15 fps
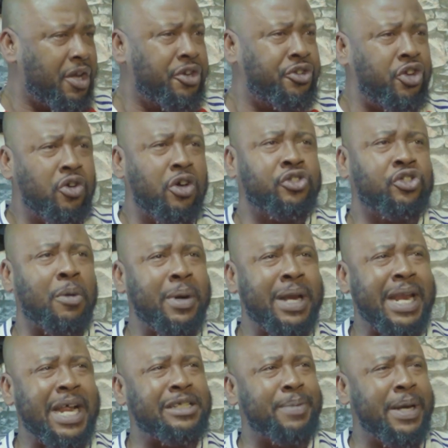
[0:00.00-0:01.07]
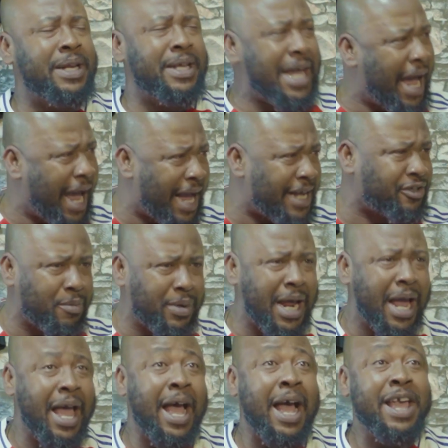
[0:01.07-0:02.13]
Do you know someone that has been? Yeah,
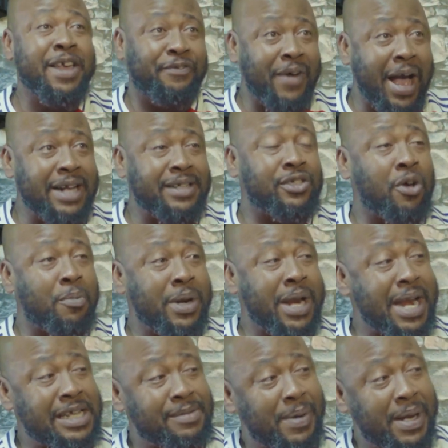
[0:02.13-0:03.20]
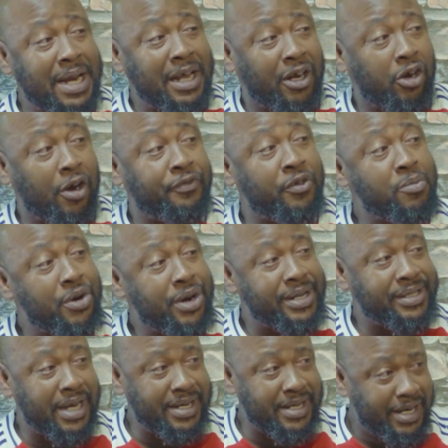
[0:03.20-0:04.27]
in fact, someone that has been in the club for more
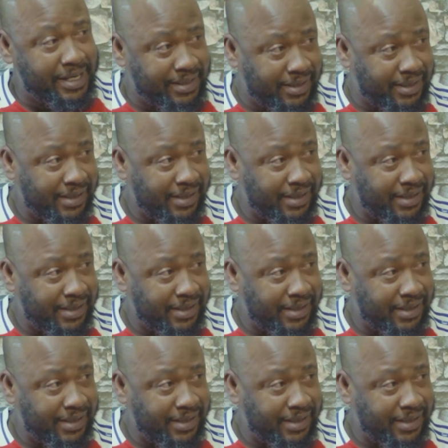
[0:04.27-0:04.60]
than 10 years.